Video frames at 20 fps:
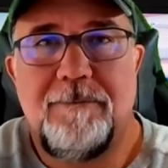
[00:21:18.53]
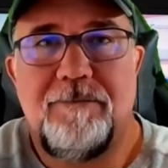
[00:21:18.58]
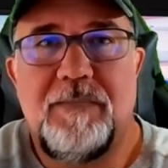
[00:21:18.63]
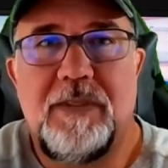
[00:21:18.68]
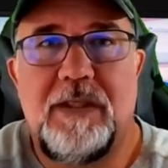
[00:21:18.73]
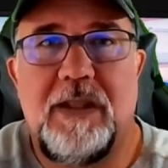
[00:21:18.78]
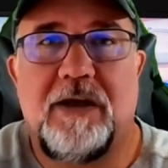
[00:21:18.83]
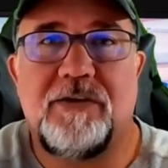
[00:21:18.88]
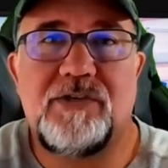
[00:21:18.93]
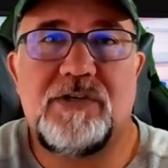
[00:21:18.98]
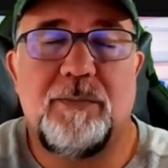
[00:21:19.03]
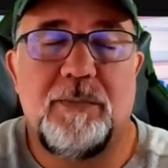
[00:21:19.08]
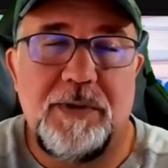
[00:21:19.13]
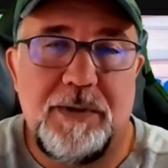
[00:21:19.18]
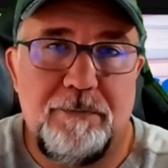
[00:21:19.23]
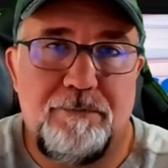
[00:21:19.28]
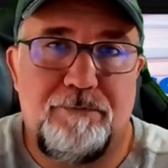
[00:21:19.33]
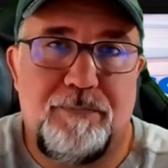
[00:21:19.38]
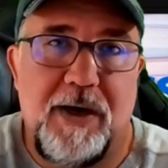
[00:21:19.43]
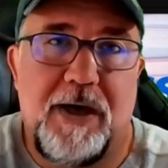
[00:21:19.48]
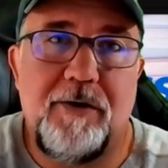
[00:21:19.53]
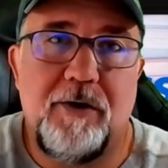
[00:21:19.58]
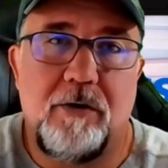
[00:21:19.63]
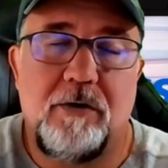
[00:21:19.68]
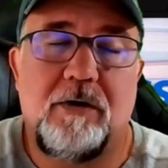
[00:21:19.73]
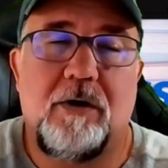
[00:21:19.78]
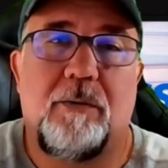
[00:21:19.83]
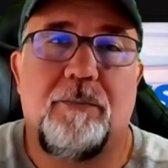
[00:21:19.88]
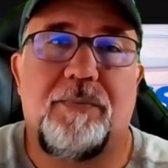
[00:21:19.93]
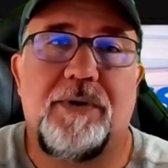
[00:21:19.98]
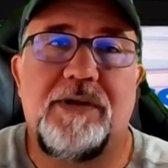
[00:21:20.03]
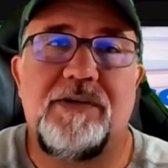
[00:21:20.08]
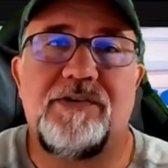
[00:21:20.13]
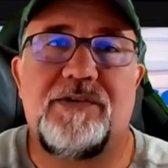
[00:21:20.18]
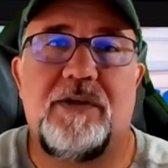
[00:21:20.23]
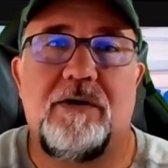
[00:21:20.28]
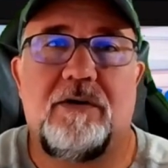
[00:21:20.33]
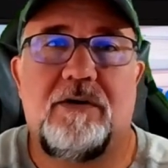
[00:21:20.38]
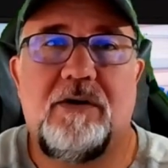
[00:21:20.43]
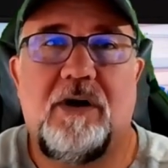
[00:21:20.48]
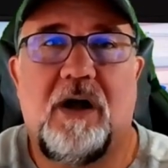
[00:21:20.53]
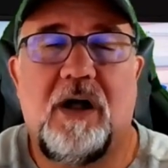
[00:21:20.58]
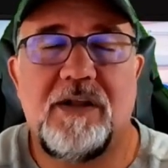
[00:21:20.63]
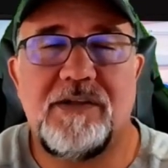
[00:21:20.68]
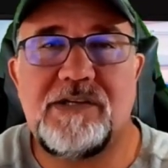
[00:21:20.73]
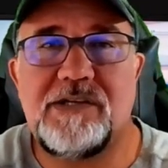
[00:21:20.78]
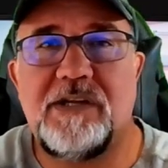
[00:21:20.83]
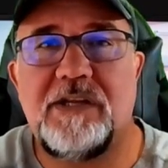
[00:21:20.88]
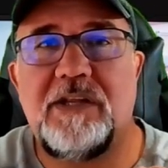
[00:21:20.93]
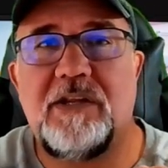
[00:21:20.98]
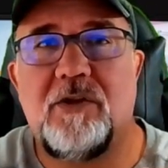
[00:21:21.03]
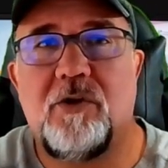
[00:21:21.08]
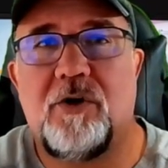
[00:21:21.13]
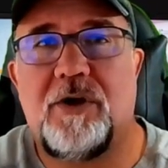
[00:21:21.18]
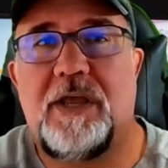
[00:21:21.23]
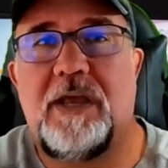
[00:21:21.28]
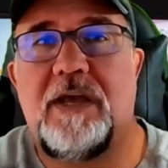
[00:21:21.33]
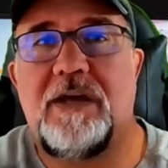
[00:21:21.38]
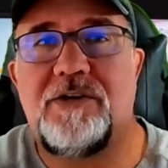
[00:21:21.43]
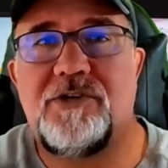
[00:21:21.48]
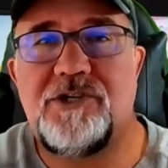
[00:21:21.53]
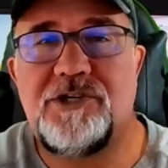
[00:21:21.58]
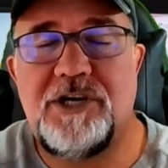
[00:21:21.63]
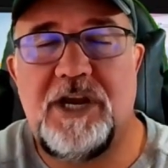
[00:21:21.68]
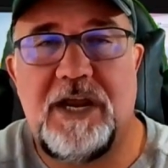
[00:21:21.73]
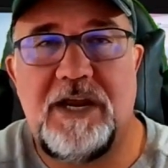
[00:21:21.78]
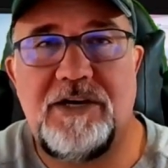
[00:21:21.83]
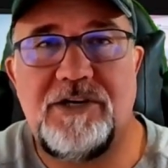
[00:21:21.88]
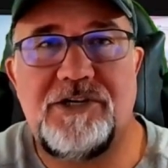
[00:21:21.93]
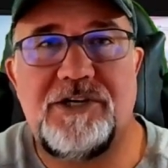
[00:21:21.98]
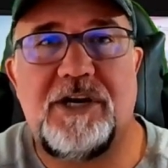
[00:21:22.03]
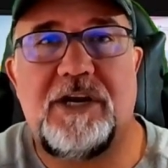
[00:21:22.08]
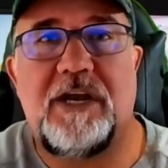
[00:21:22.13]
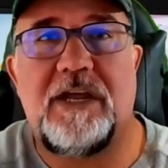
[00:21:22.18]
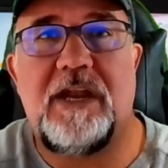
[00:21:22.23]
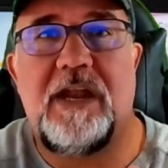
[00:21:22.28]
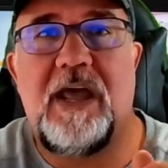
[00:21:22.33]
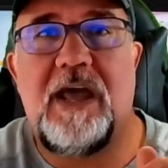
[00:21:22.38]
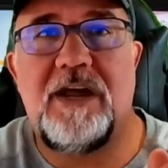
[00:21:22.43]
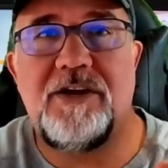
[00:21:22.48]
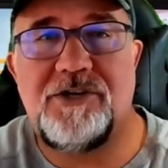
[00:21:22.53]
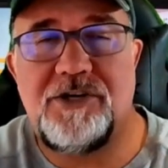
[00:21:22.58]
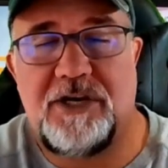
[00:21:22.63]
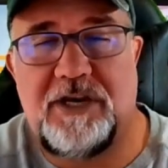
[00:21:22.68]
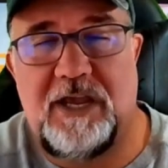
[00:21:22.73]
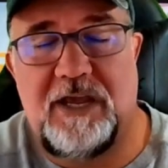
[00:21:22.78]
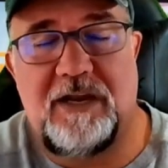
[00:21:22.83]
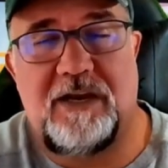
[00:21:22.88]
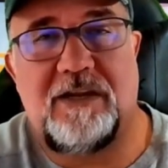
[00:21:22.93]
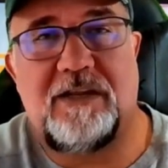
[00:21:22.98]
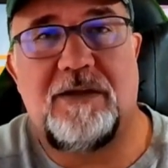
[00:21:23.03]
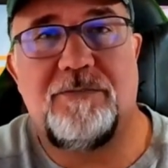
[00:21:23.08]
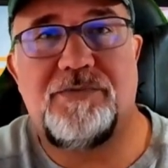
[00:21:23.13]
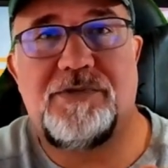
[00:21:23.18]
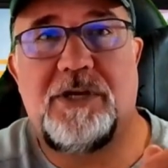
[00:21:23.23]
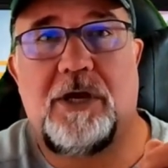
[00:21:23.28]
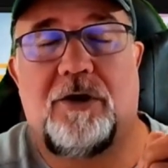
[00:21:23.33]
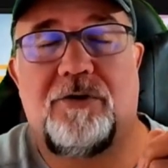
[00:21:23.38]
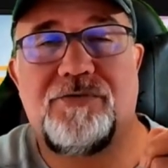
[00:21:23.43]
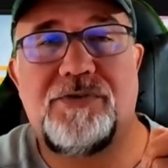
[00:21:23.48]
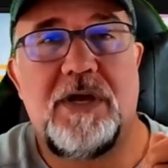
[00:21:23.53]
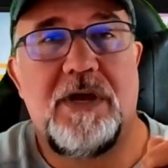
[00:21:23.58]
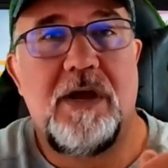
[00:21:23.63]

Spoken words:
Now, some of the better companies, they're constantly looking at changing and educating themselves,